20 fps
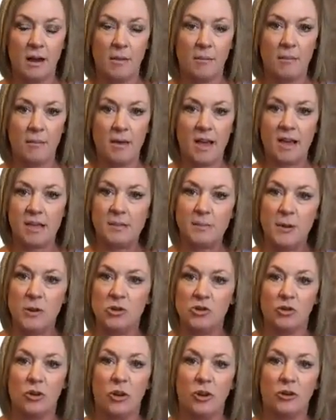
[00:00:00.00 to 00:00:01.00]

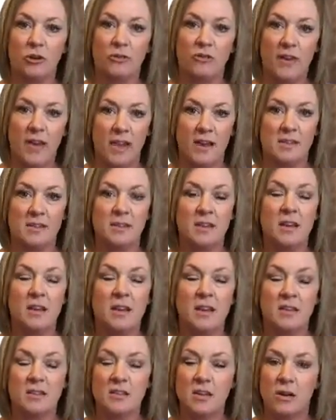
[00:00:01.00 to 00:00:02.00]
exposure on your face.
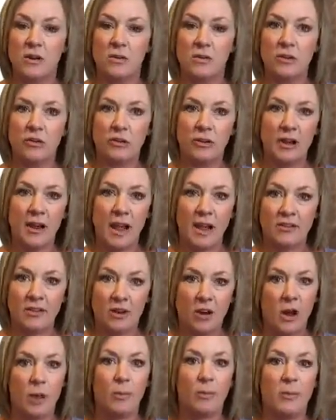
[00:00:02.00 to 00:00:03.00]
So you're going to have to
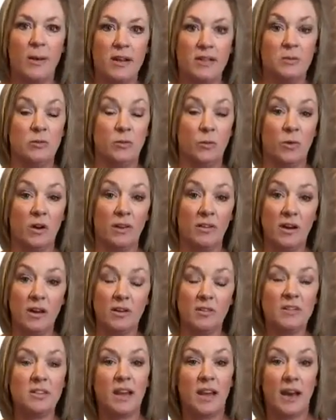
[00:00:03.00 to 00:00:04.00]
compromise with one of
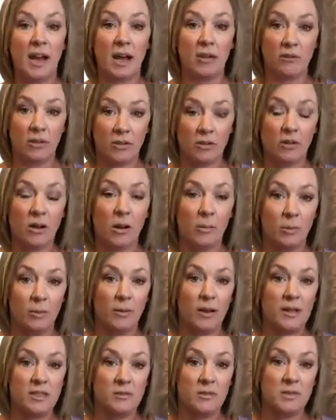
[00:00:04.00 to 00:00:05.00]
those, and I'd rather
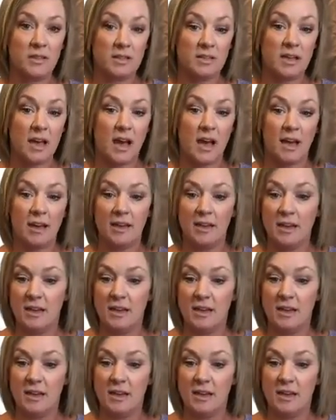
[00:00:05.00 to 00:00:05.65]
compromise with the sky.